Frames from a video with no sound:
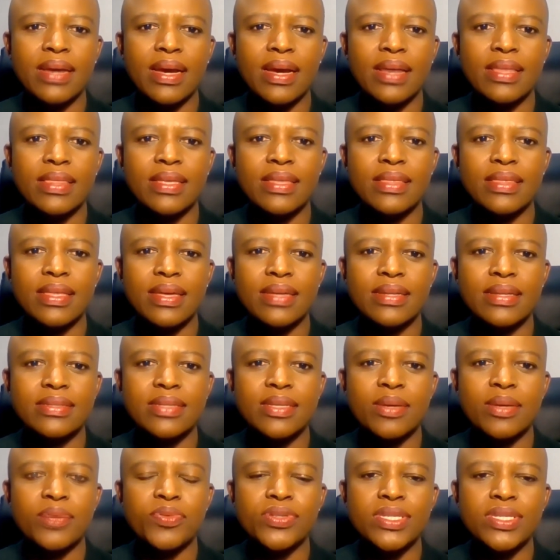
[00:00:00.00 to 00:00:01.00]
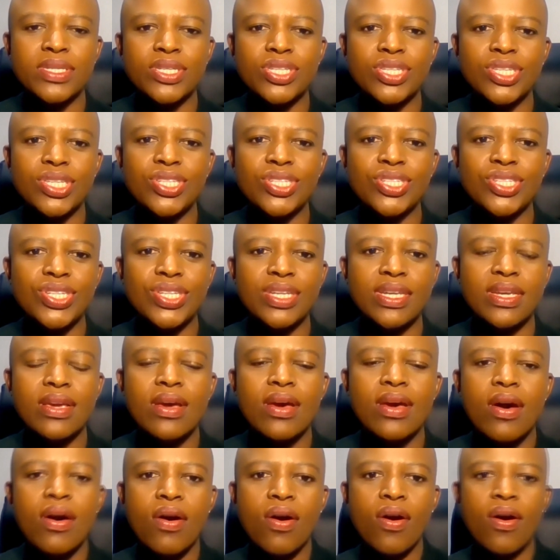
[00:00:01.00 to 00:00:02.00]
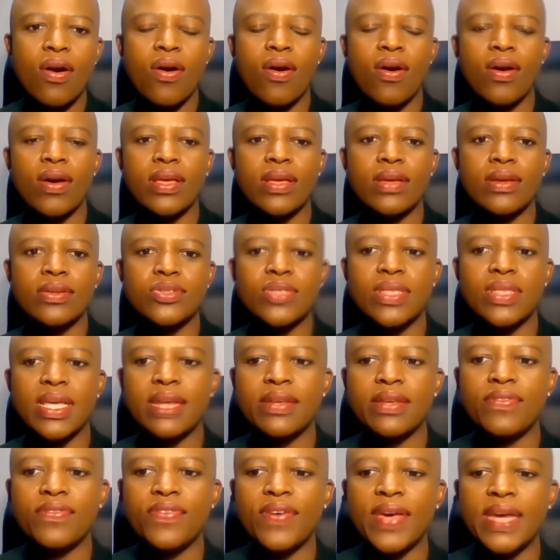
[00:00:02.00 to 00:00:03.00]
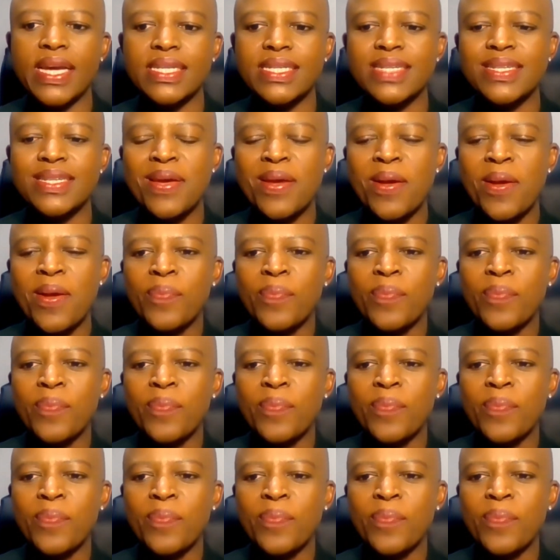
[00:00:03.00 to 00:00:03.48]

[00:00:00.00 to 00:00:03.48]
I think, the deputy DG uh, to that effect.